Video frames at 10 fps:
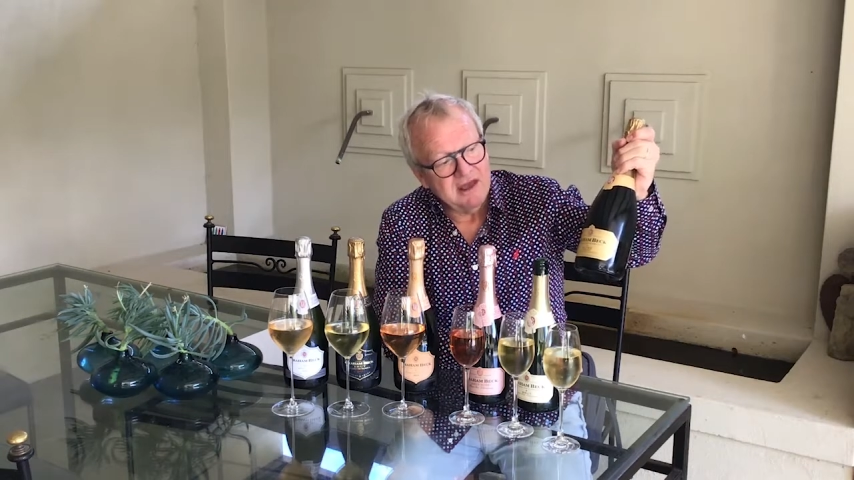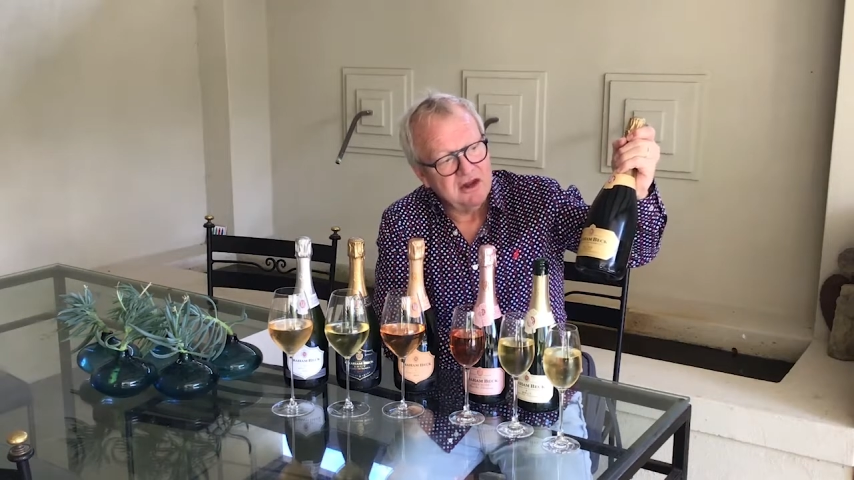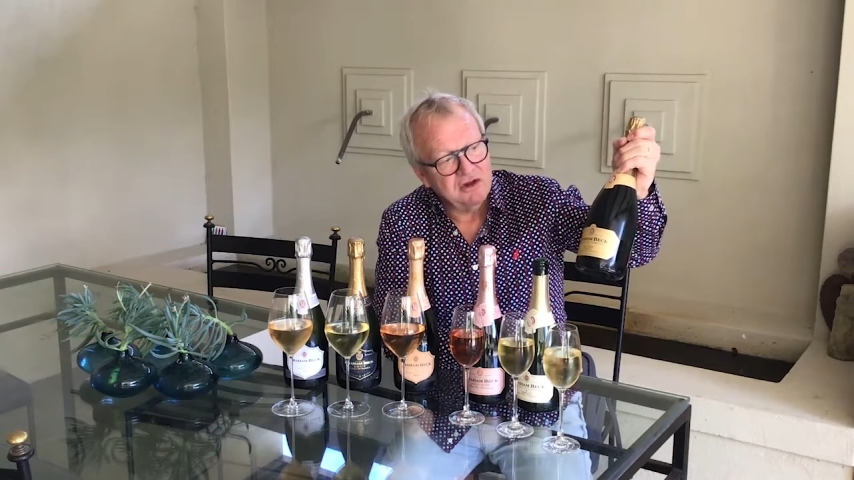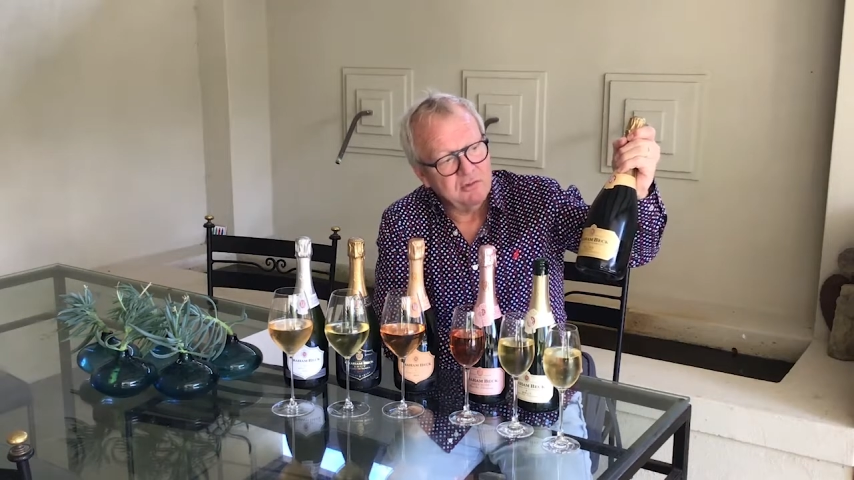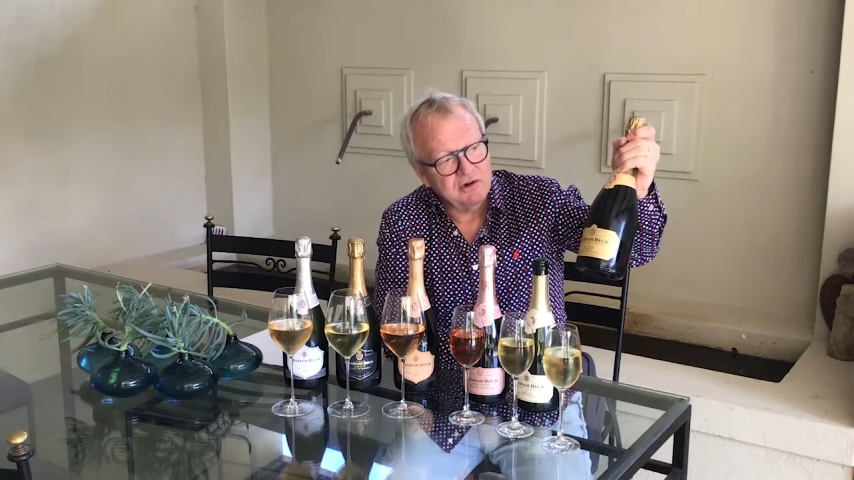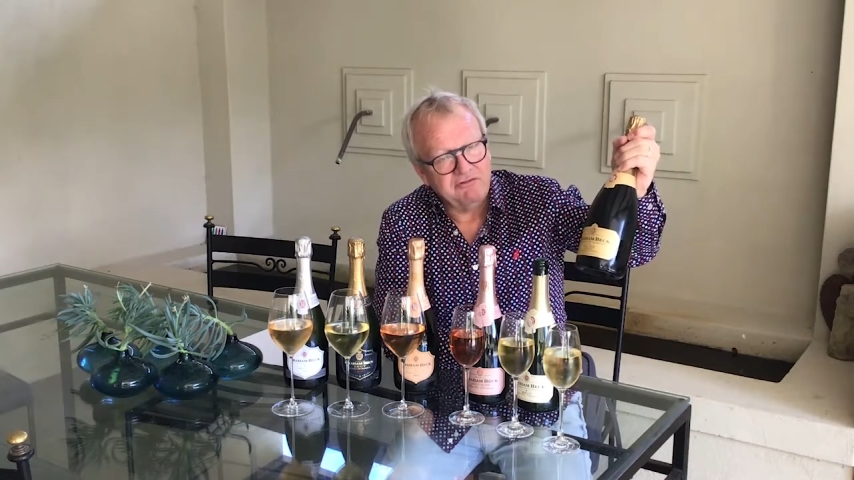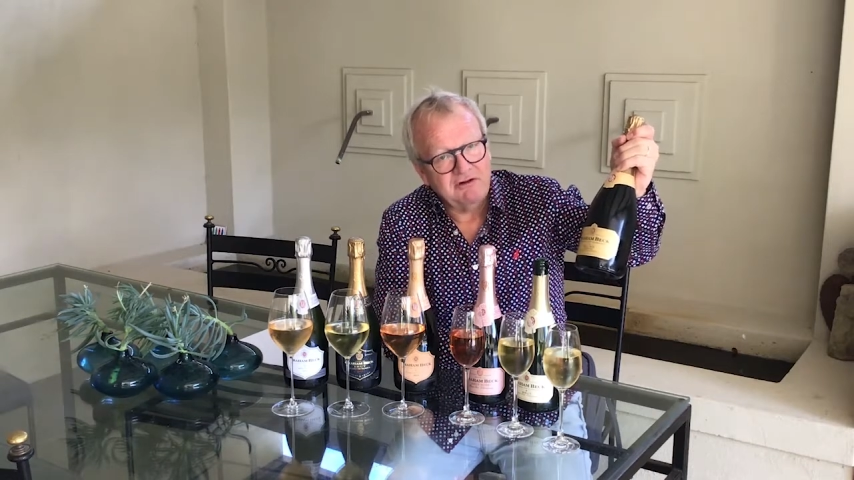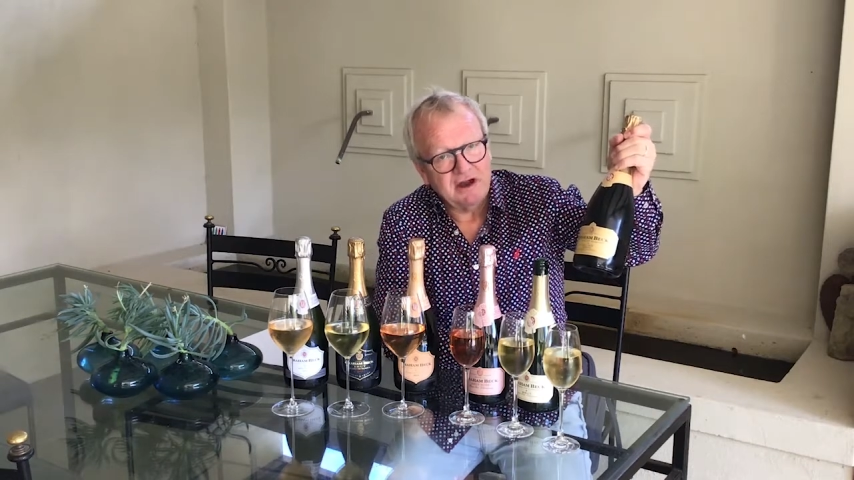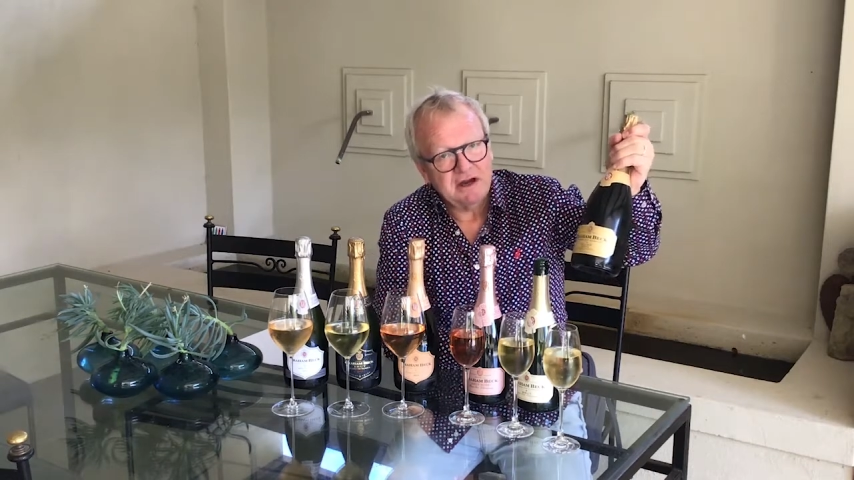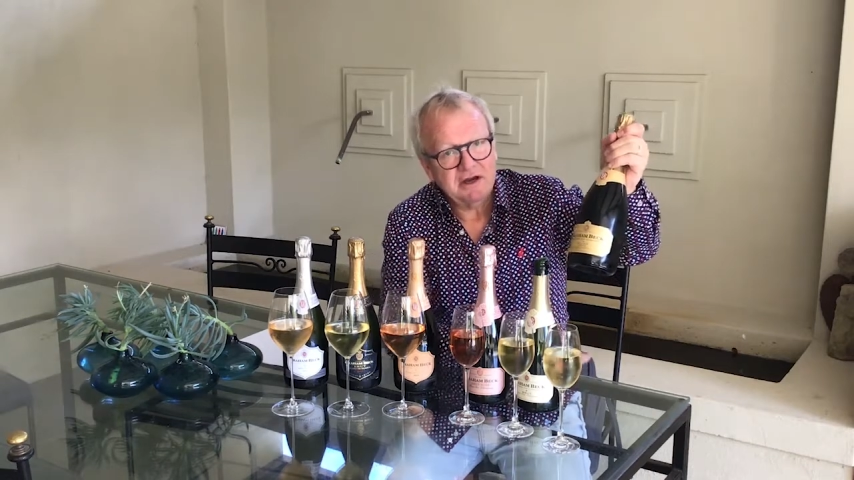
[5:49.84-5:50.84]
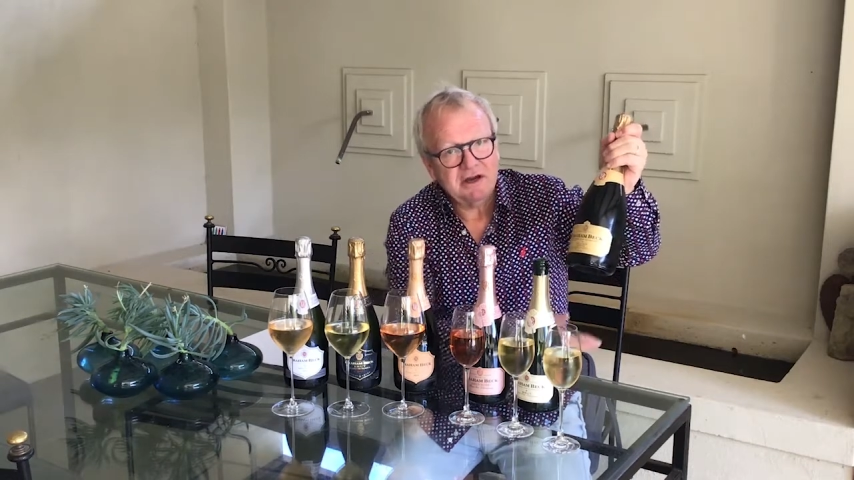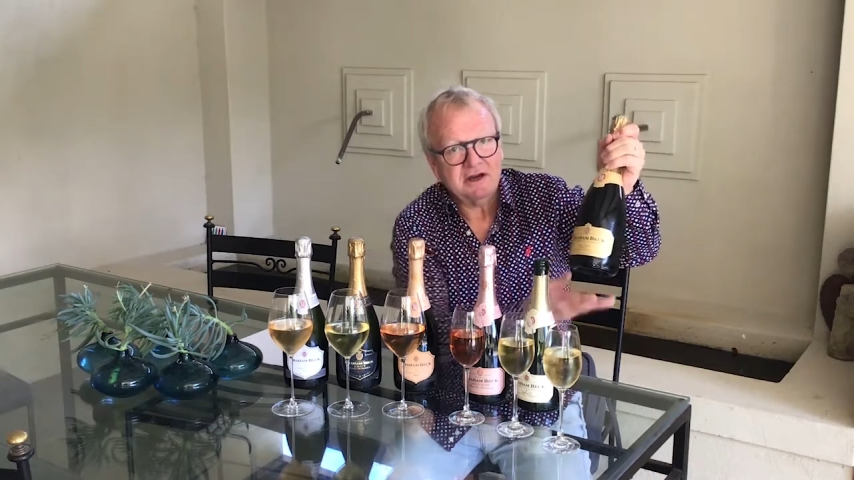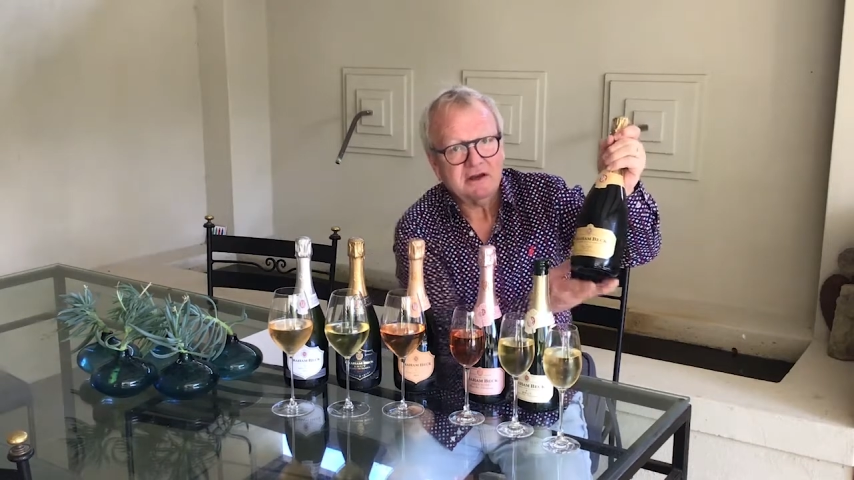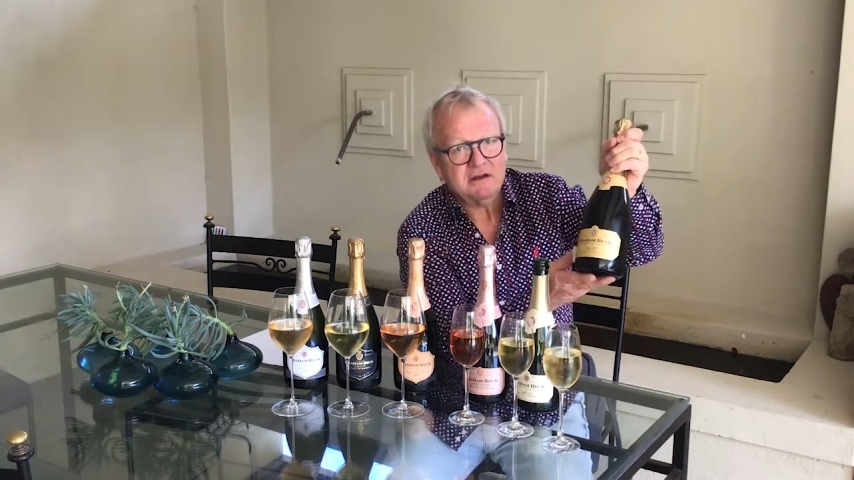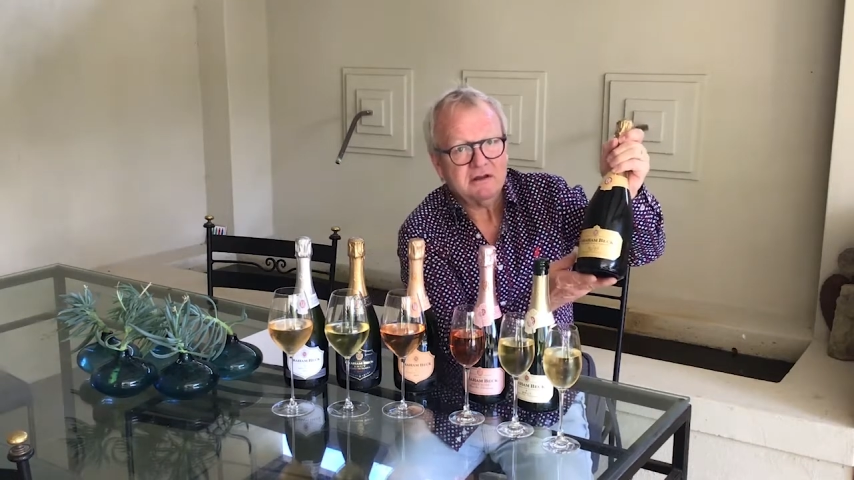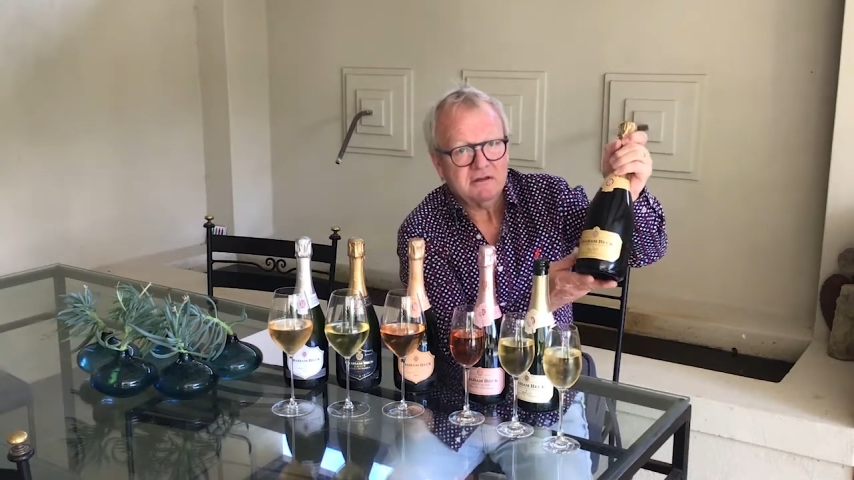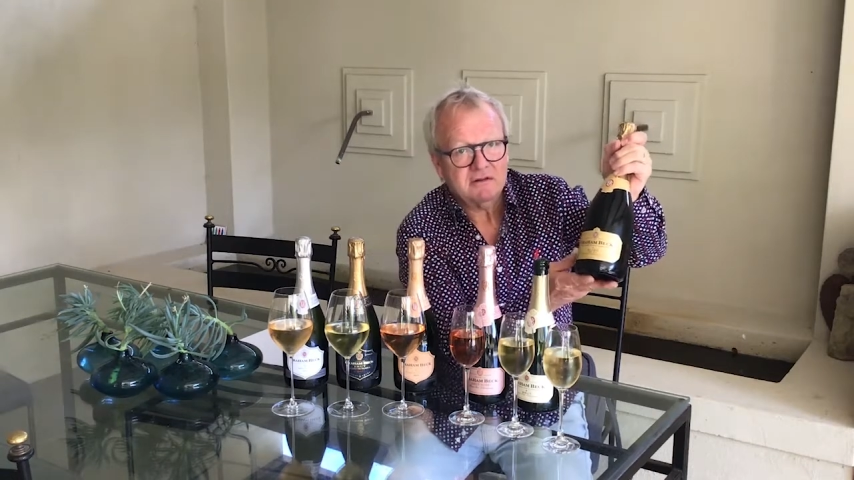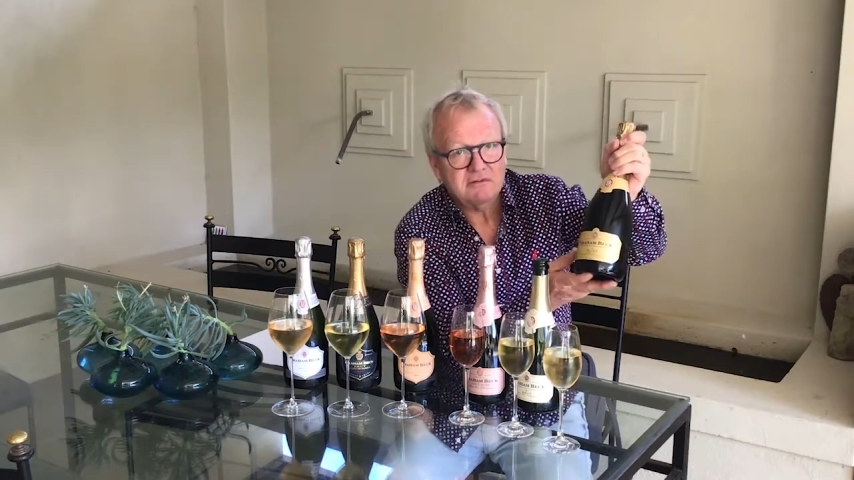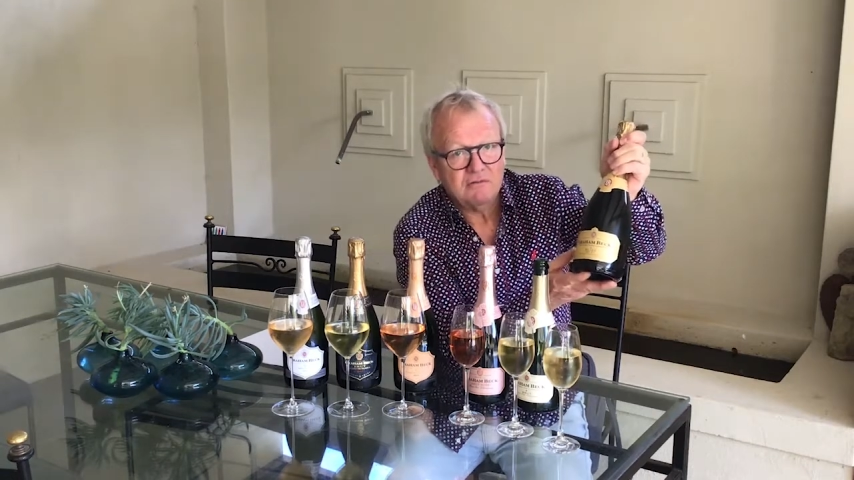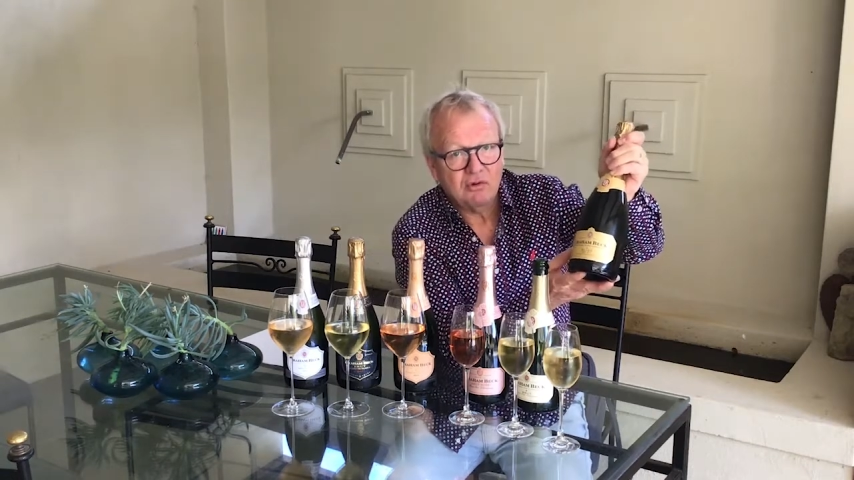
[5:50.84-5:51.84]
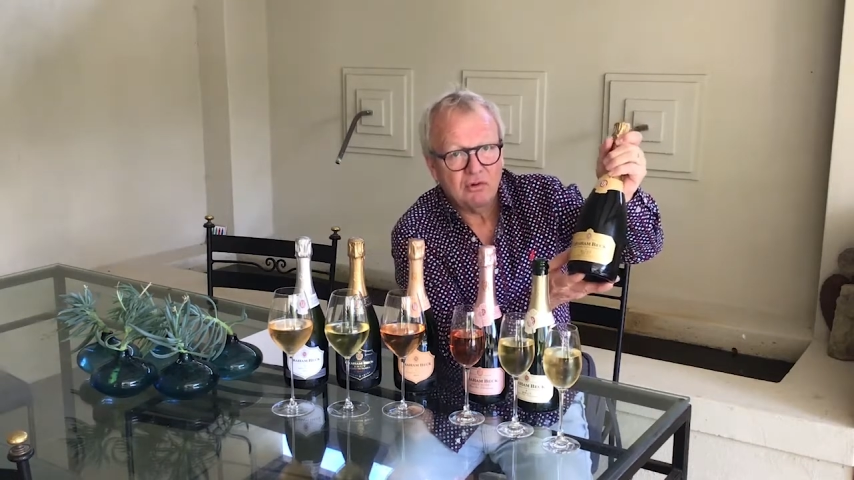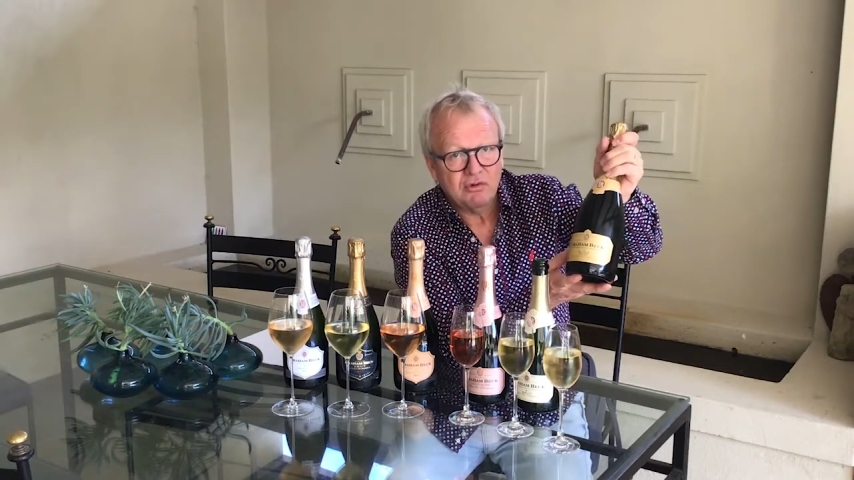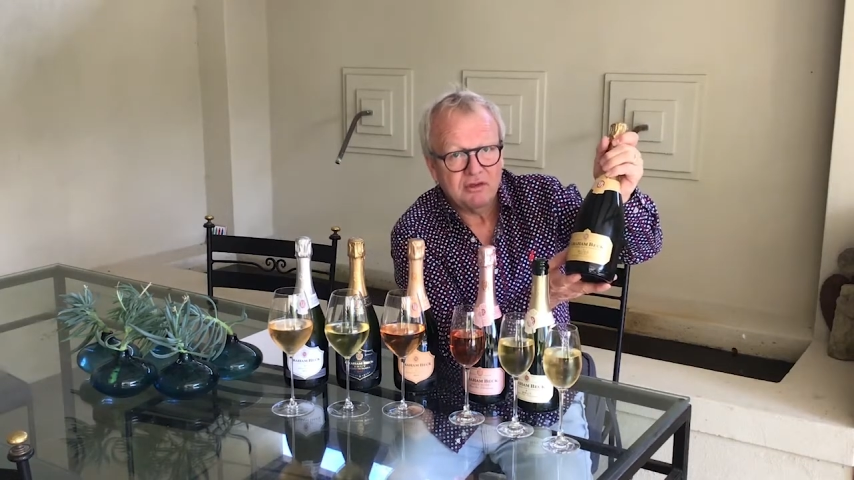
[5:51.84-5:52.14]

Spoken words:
and you would find all